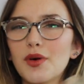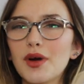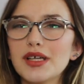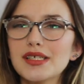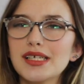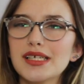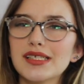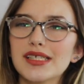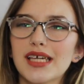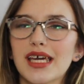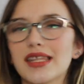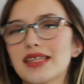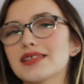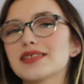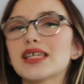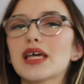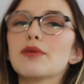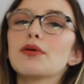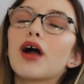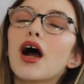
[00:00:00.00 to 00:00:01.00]
always tends to get the
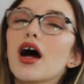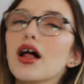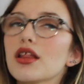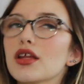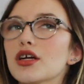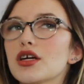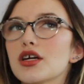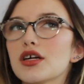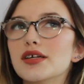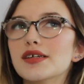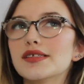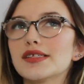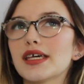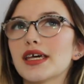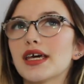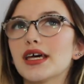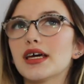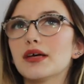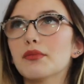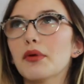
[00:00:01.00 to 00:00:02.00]
same colors
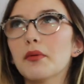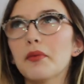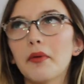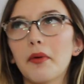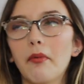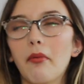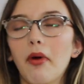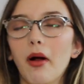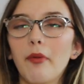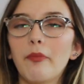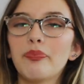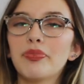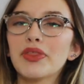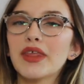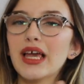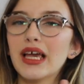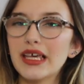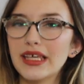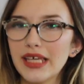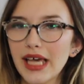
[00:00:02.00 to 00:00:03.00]
and blah blah blah.
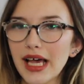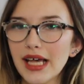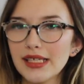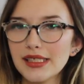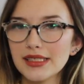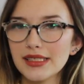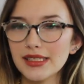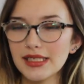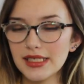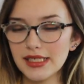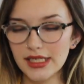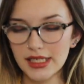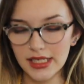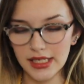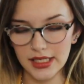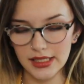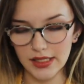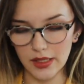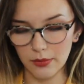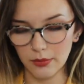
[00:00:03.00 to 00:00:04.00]
Yes, this
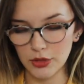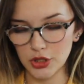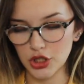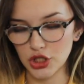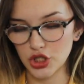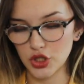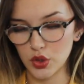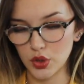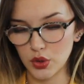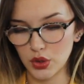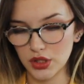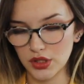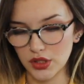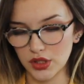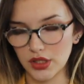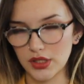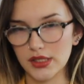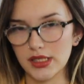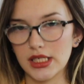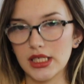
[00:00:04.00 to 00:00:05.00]
is, let me just show you it so
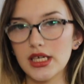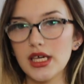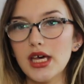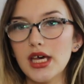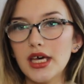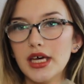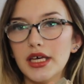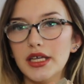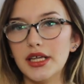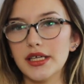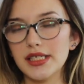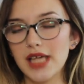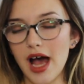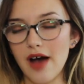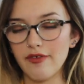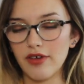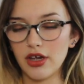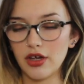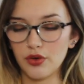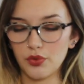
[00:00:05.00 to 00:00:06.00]
you can see. It does
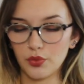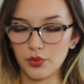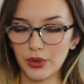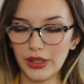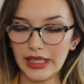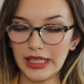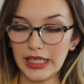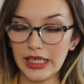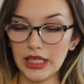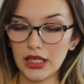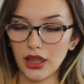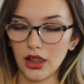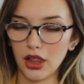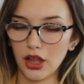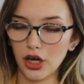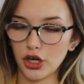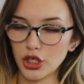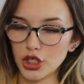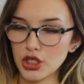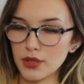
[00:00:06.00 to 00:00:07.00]
have a really
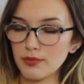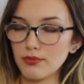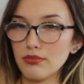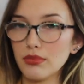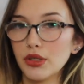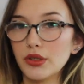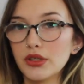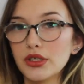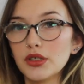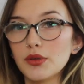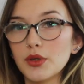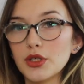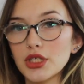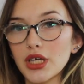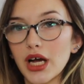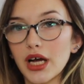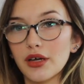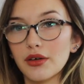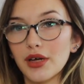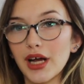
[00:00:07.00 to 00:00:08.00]
large mirror, which
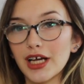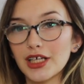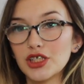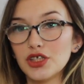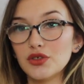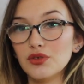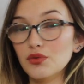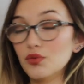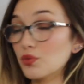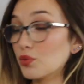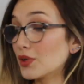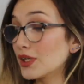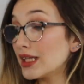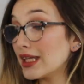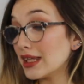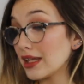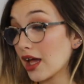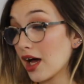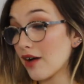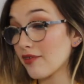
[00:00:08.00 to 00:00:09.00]
I actually
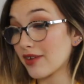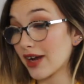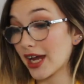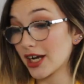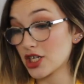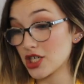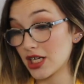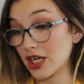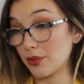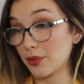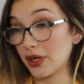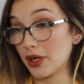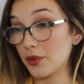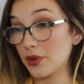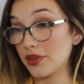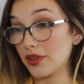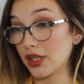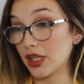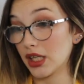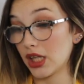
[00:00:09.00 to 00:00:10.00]
really love and I actually get ready
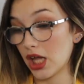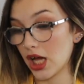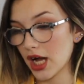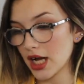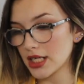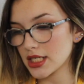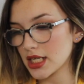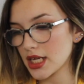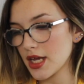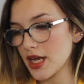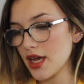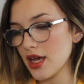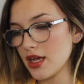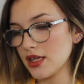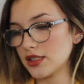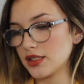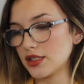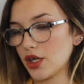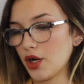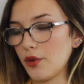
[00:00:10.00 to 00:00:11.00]
with a lot.
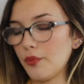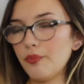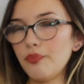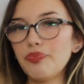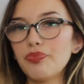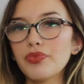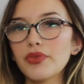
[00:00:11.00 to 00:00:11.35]
So